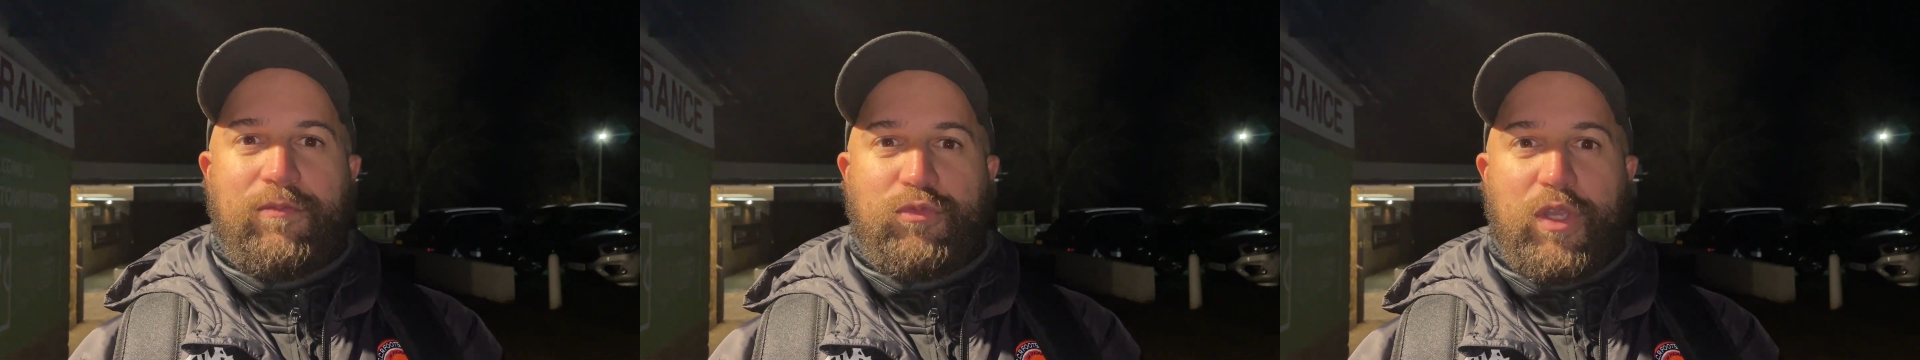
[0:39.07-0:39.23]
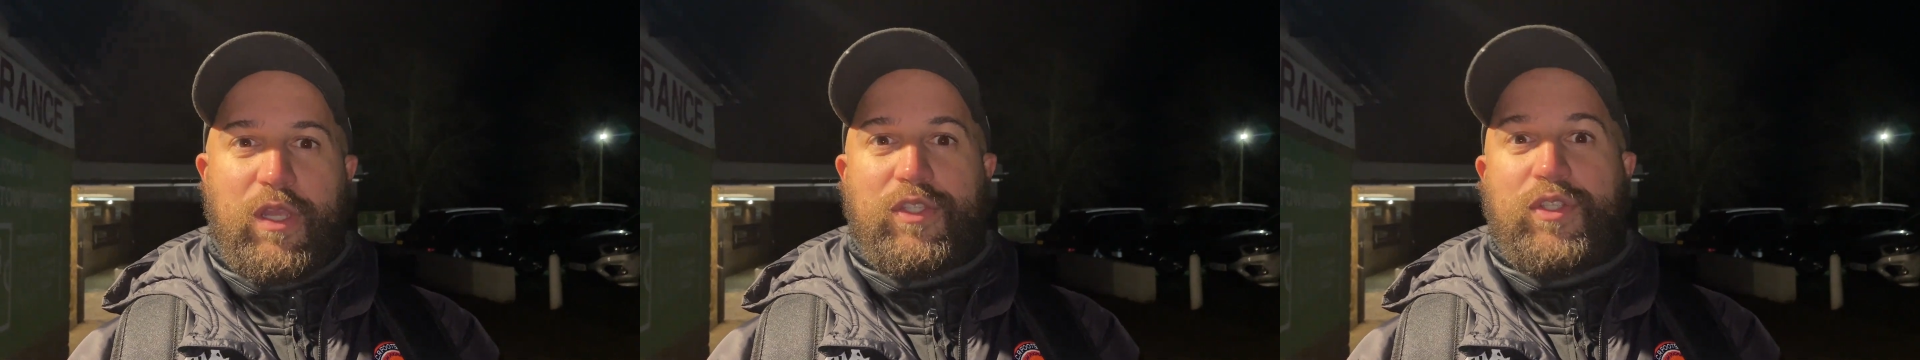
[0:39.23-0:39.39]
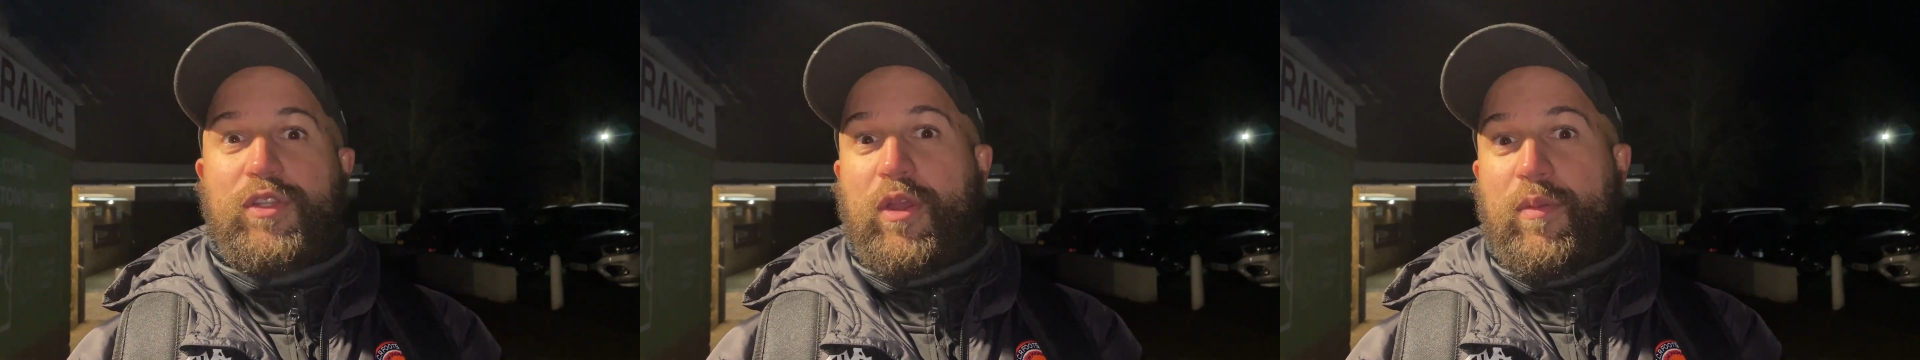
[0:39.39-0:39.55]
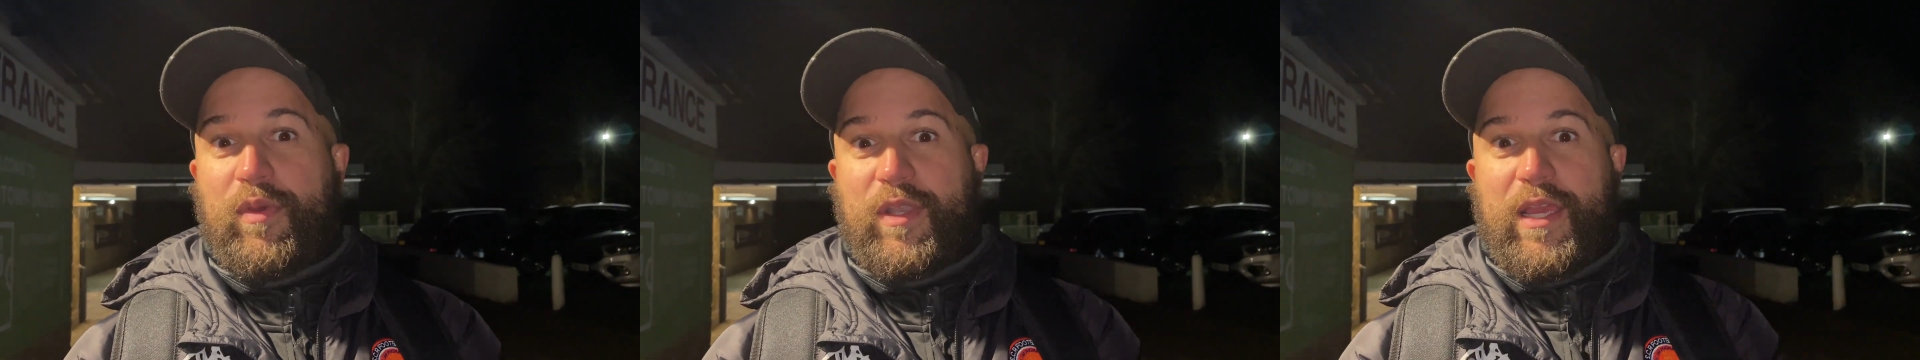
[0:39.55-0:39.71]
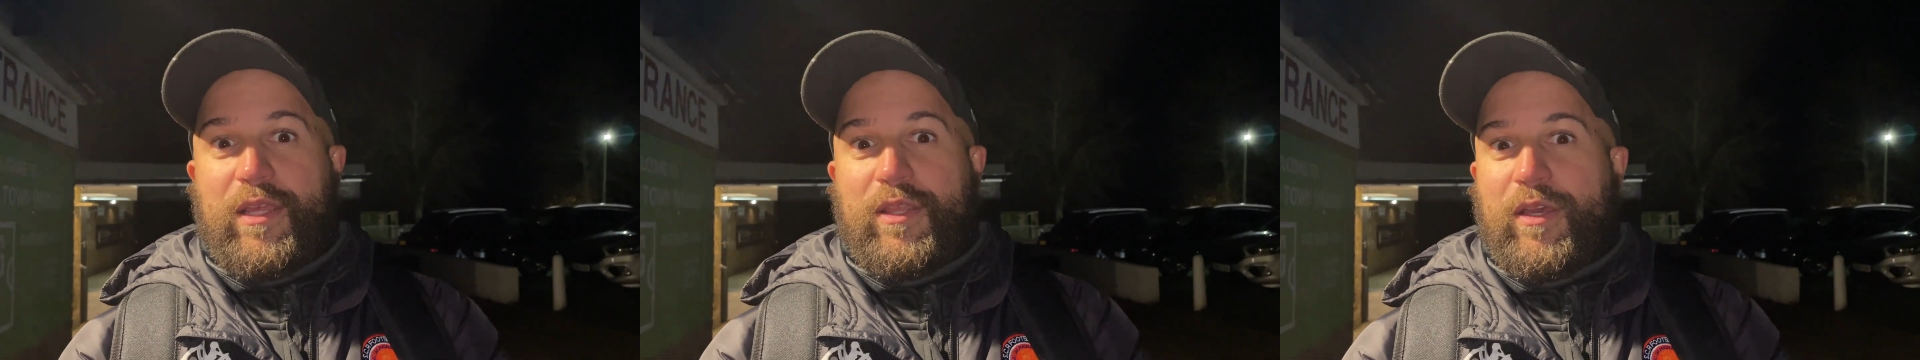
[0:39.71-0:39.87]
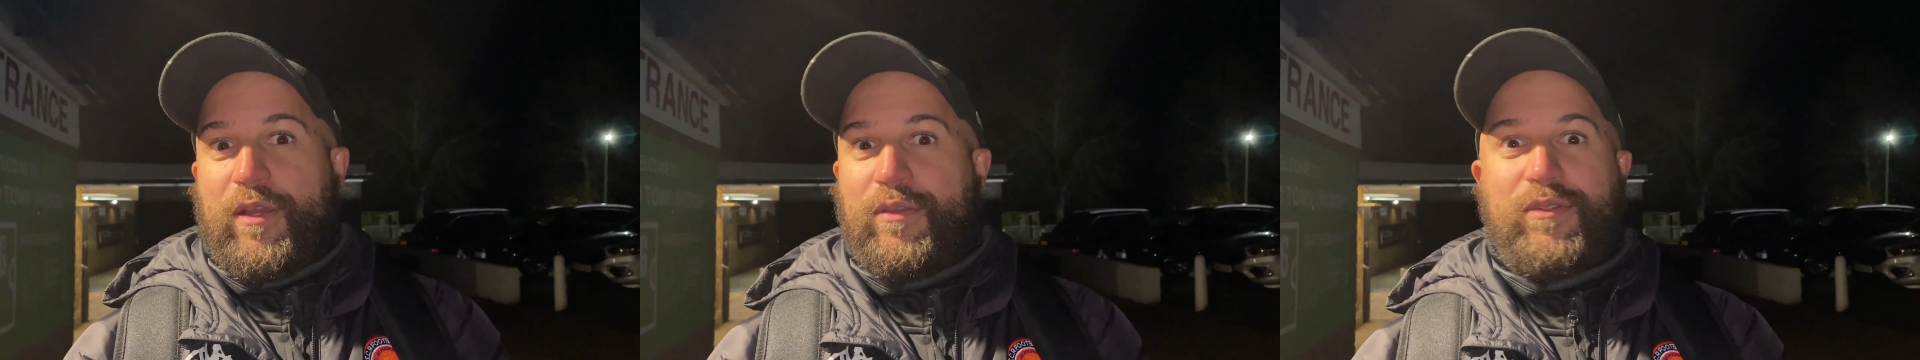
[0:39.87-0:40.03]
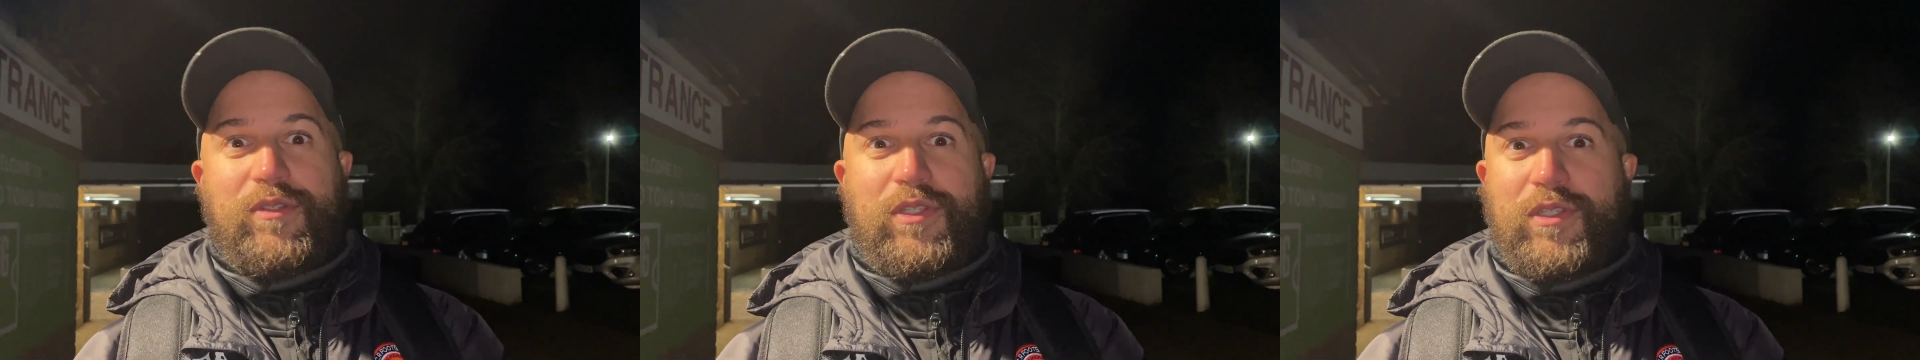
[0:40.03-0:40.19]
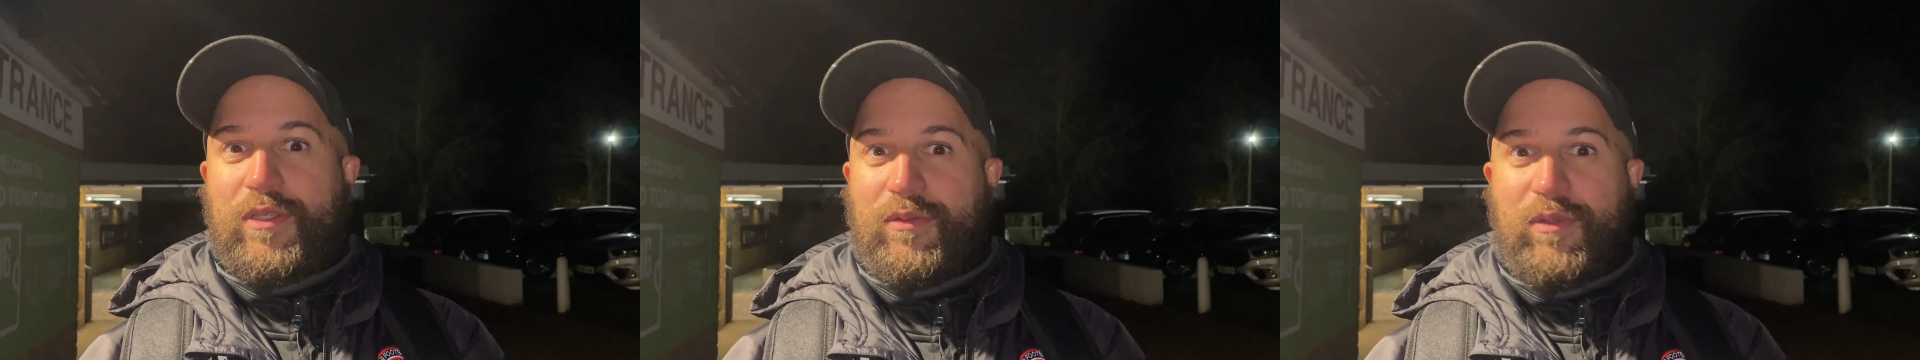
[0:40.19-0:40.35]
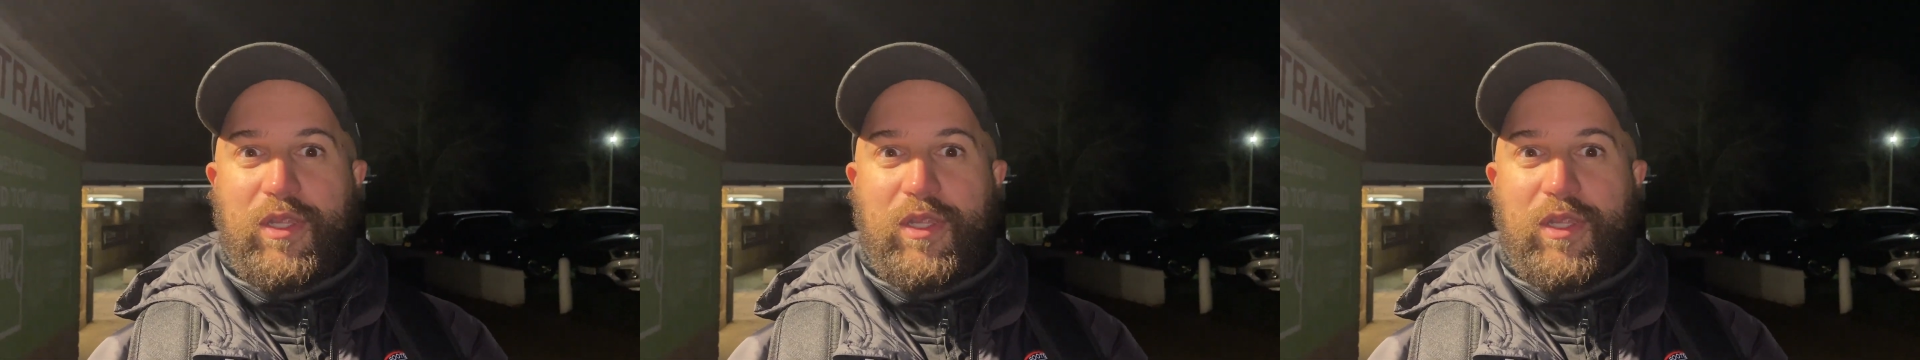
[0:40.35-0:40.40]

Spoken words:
tries to dominate those.